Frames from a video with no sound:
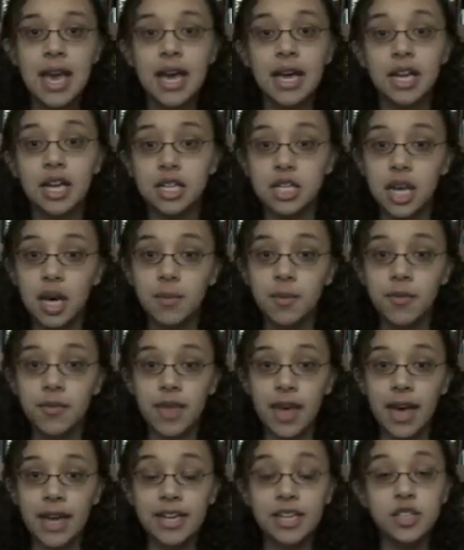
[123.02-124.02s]
and on top of
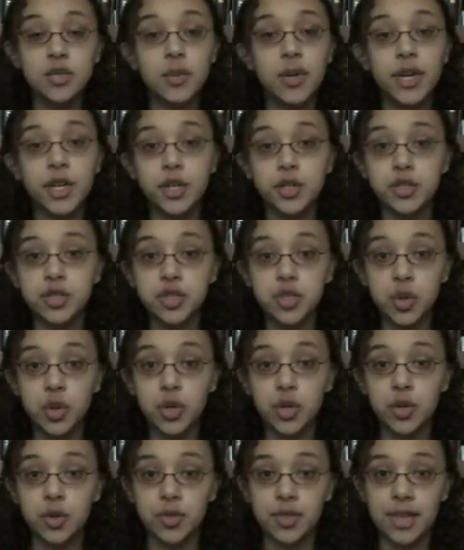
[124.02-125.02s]
that, it's where you
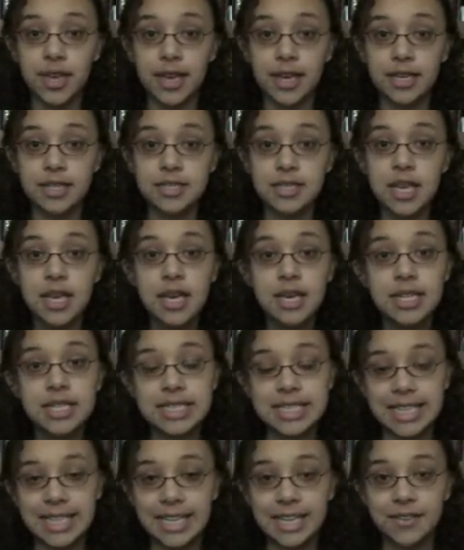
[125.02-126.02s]
store your things.
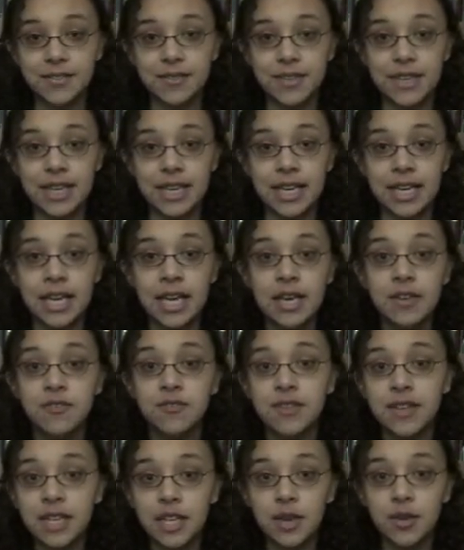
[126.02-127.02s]
TV,
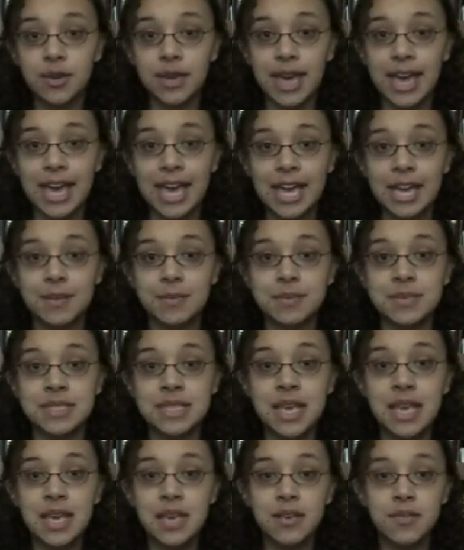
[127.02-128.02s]
video games,
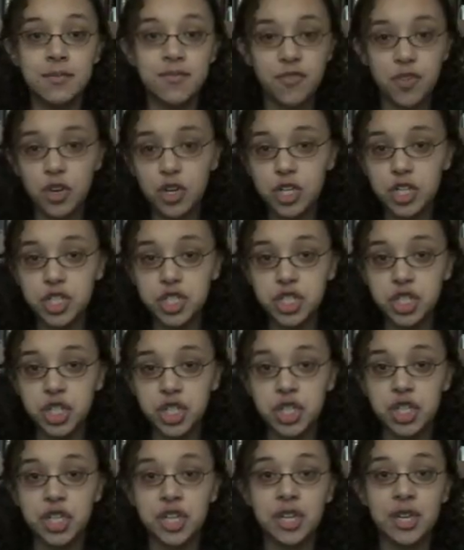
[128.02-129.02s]

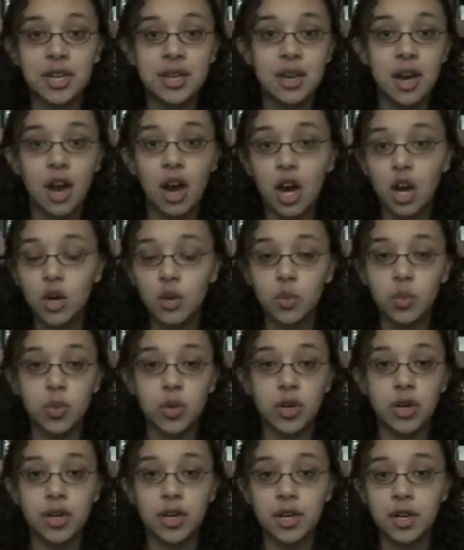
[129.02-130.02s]
furniture,
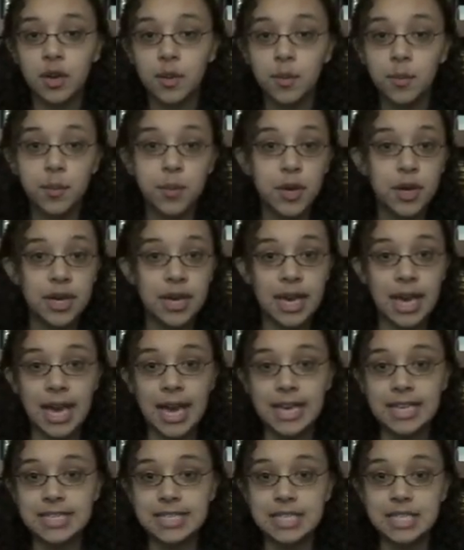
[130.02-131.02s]
artwork,
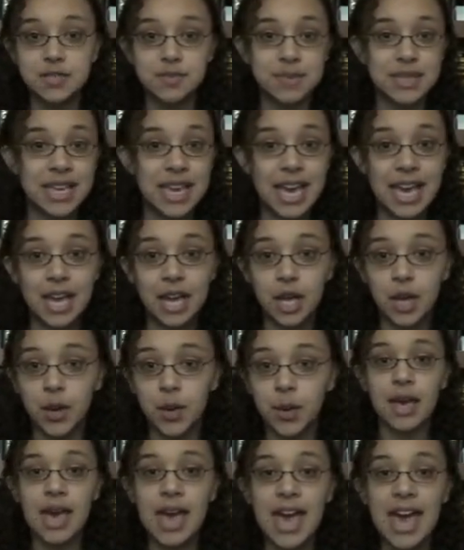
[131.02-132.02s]
bookcases,
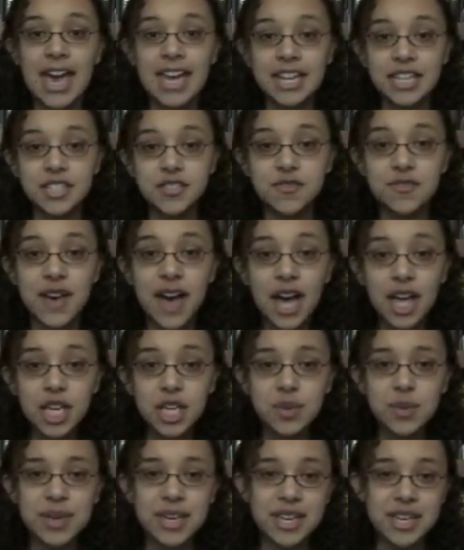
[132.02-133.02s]
piano. And its
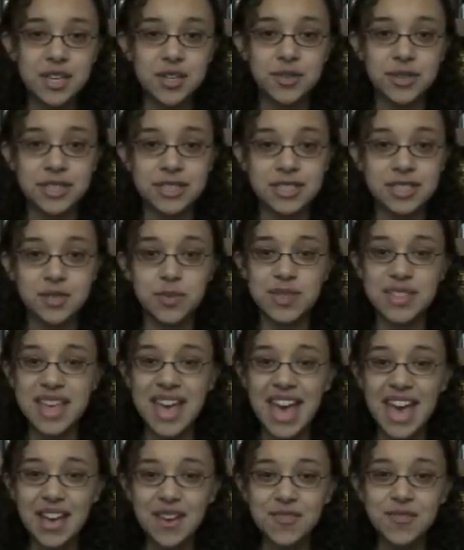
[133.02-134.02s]
value increases with
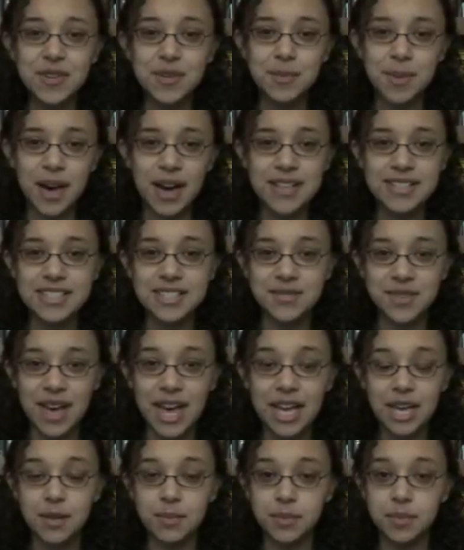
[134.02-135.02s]
every positive
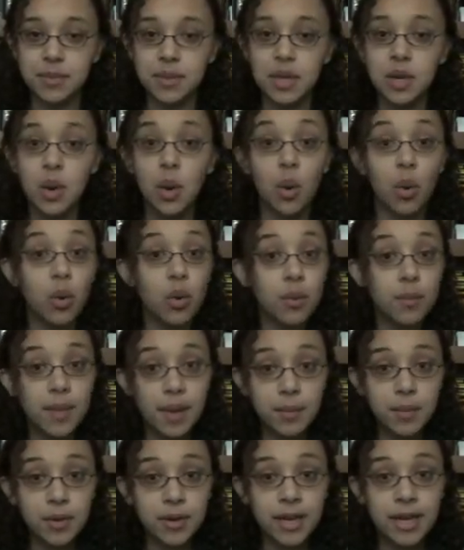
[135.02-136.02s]
item or
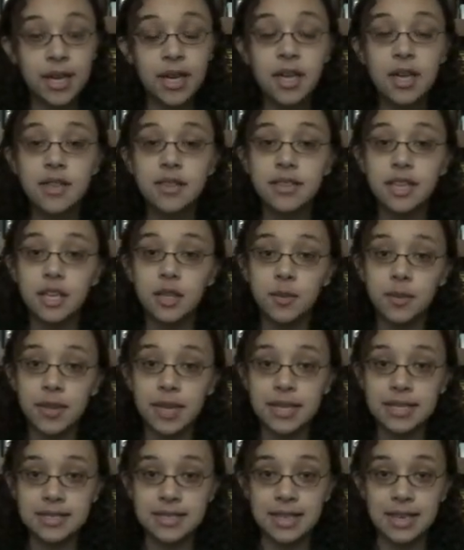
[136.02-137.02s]
memory that you
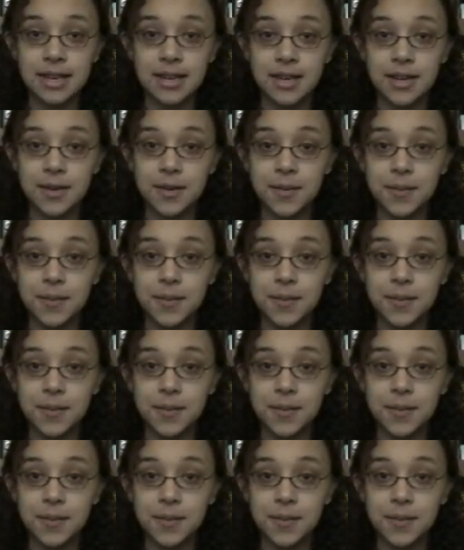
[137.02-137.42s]
place there.